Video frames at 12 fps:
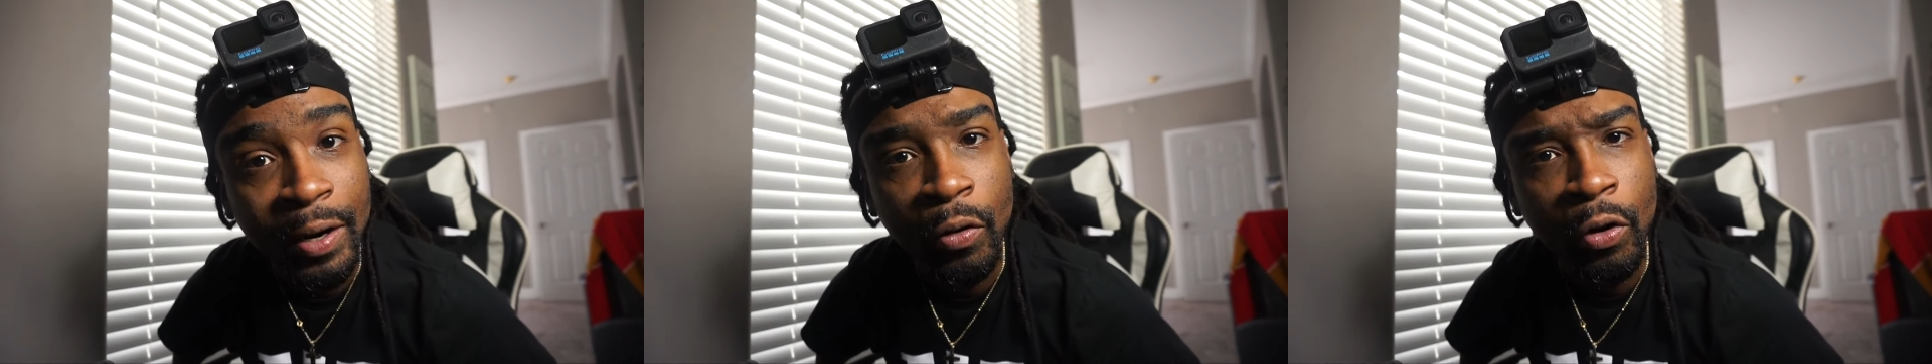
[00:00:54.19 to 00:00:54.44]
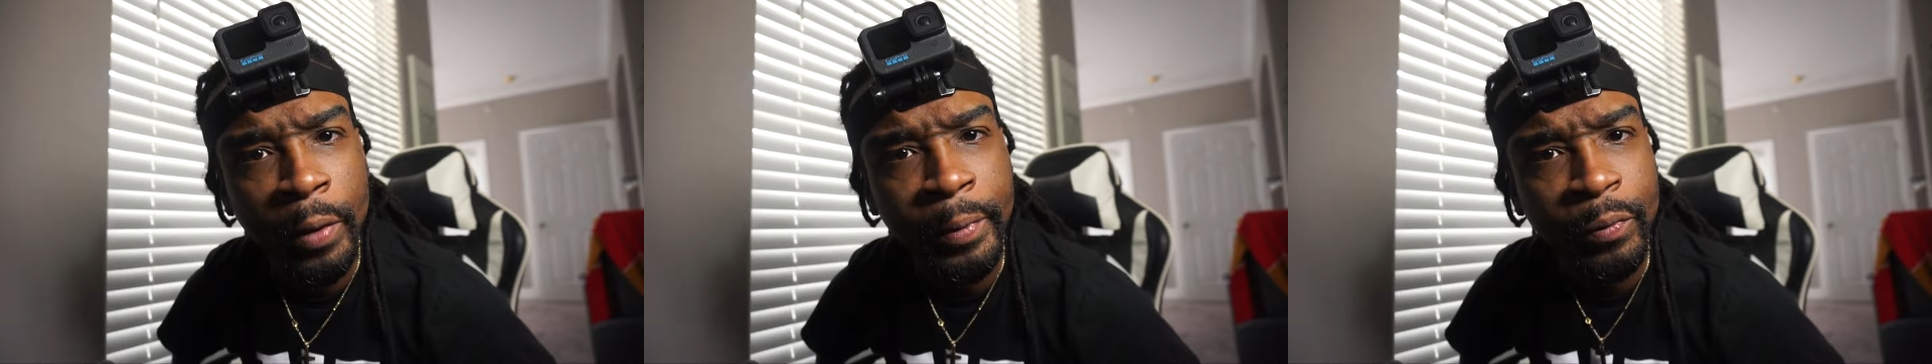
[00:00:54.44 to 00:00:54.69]

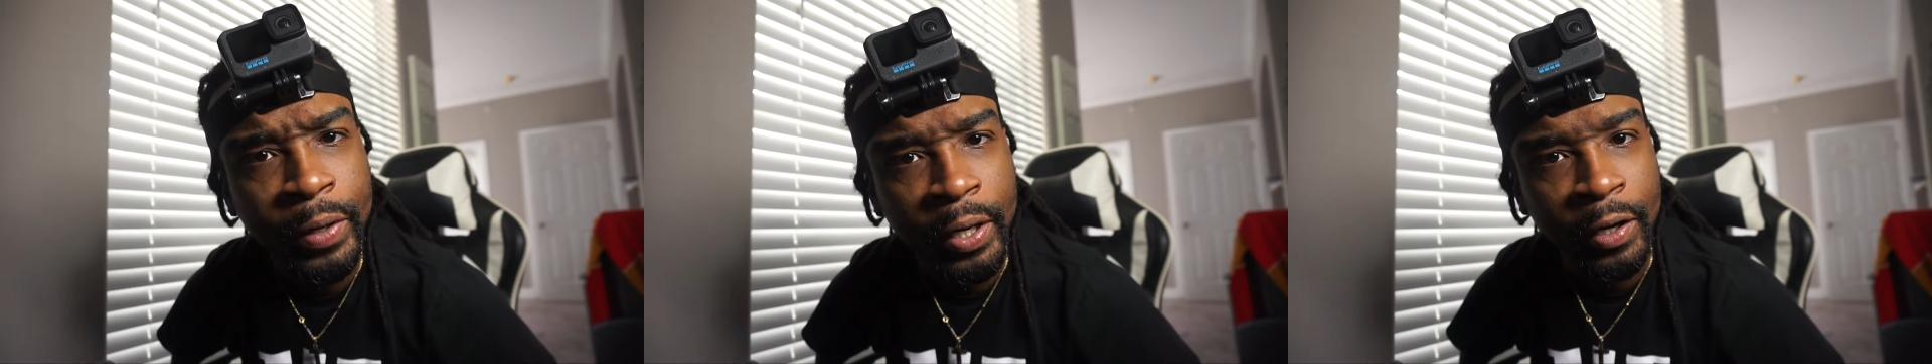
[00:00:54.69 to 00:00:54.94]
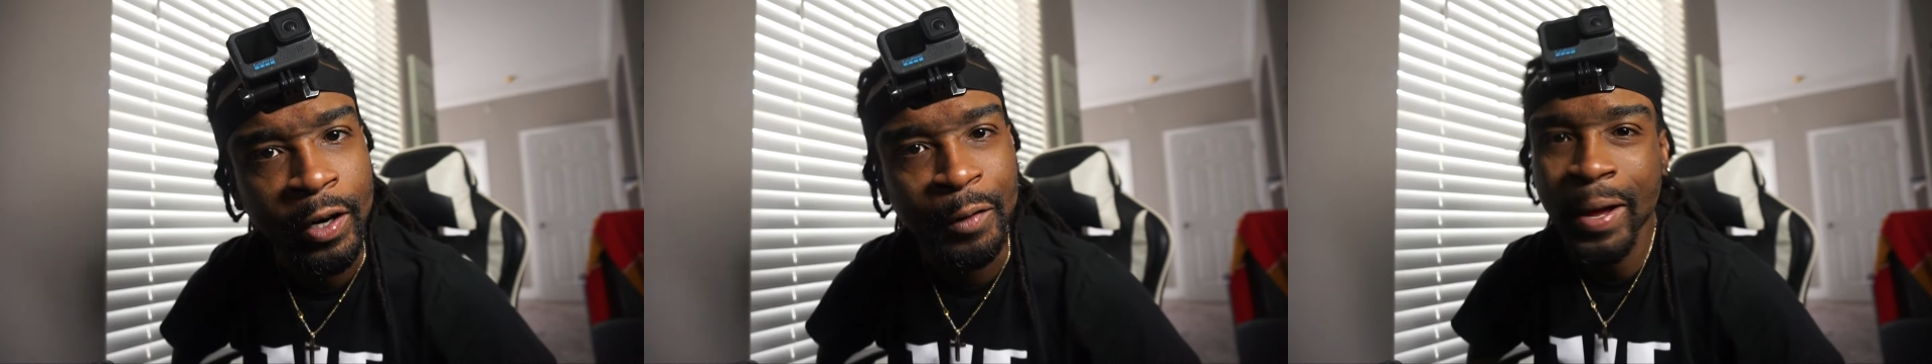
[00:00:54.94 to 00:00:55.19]
Grubbing With
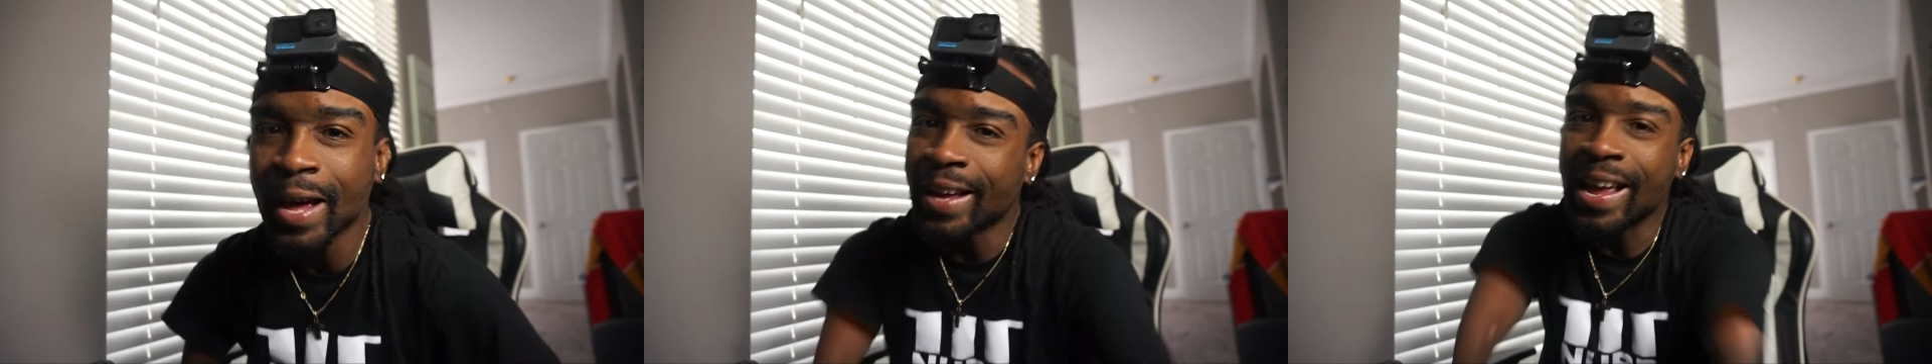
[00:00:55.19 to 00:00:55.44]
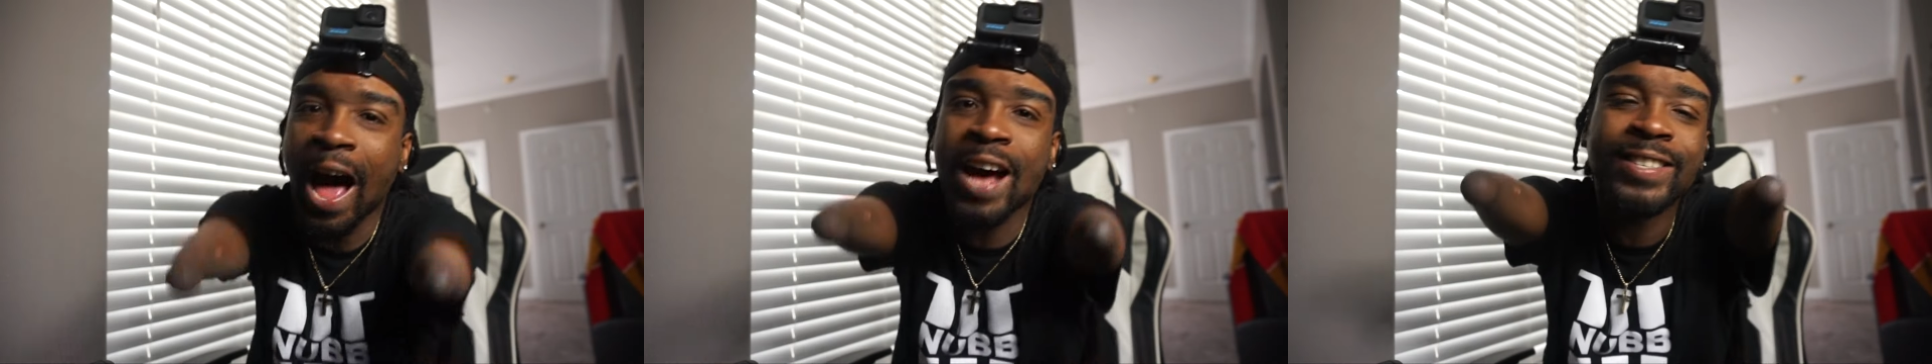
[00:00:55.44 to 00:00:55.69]
NuBB.
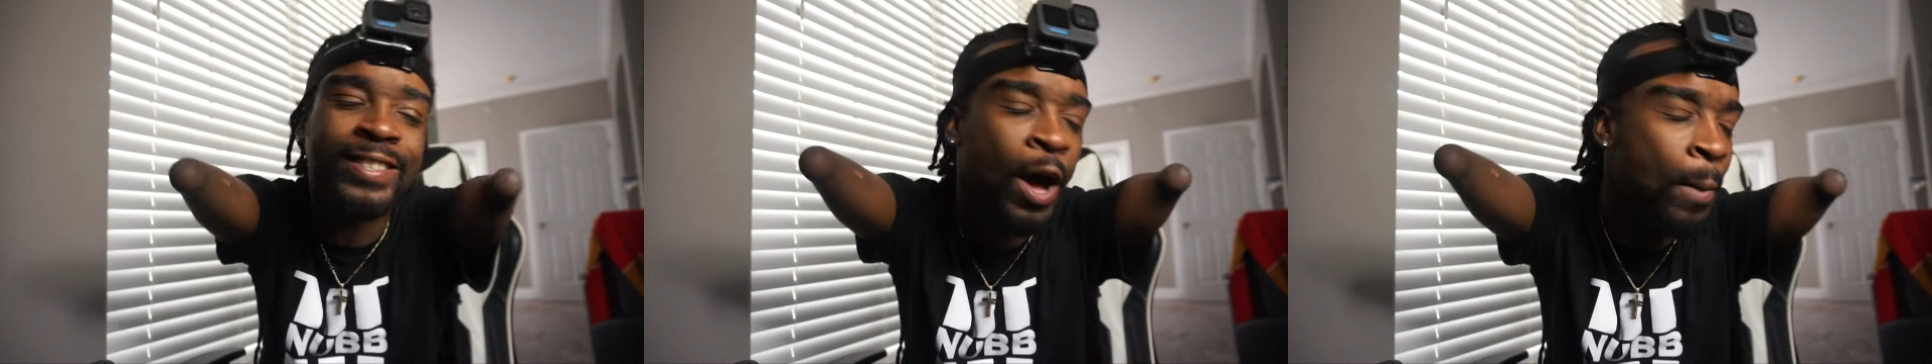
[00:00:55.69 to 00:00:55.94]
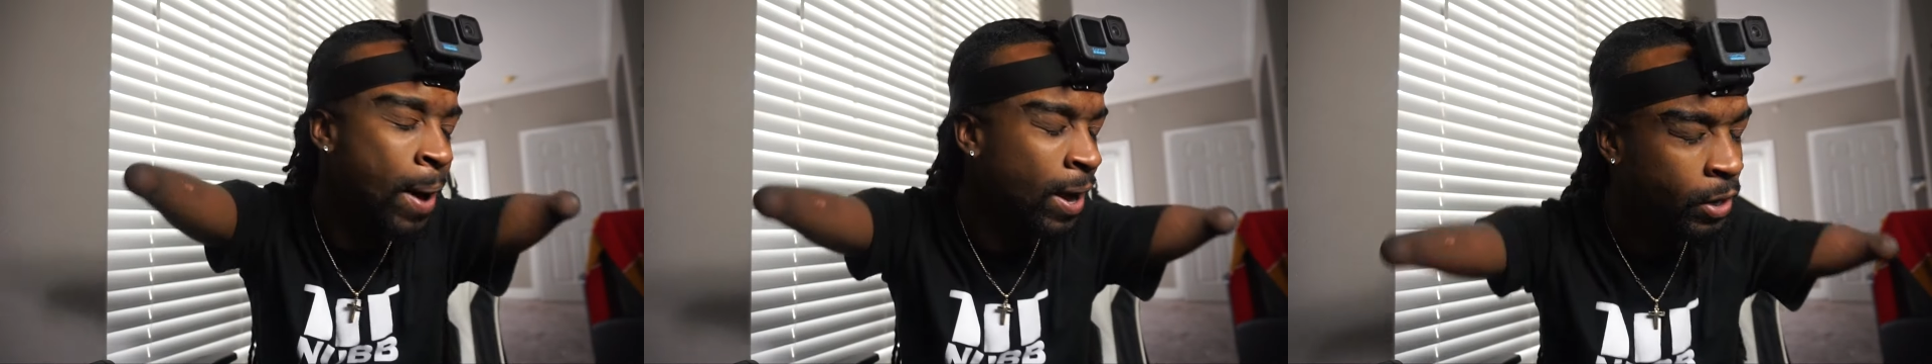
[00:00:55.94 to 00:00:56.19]
Y'all
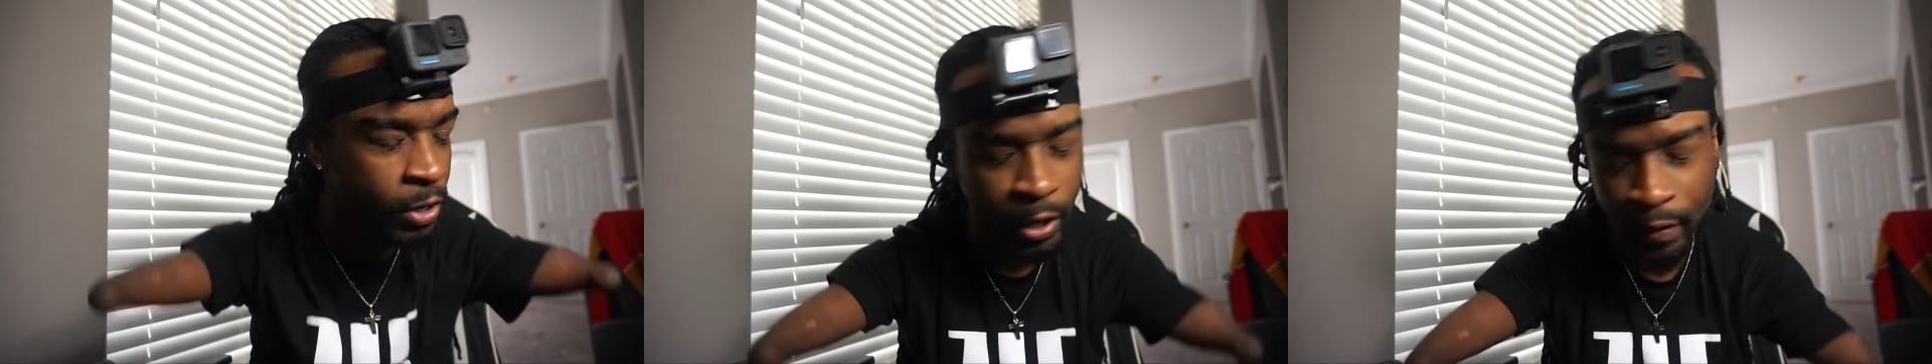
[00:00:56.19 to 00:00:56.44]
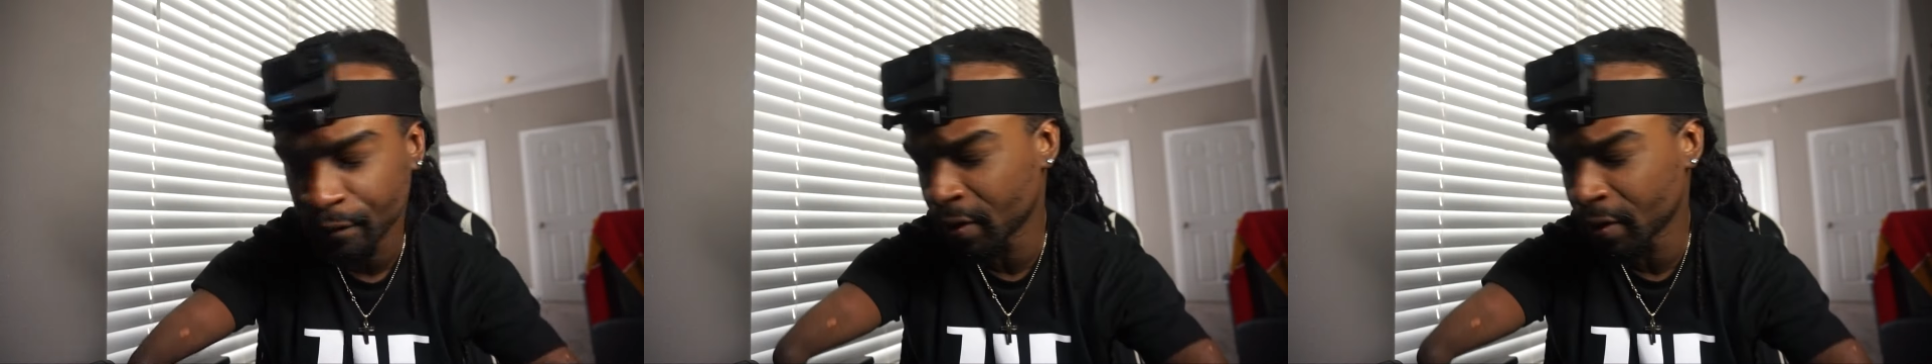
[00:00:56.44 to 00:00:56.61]
saw my cooking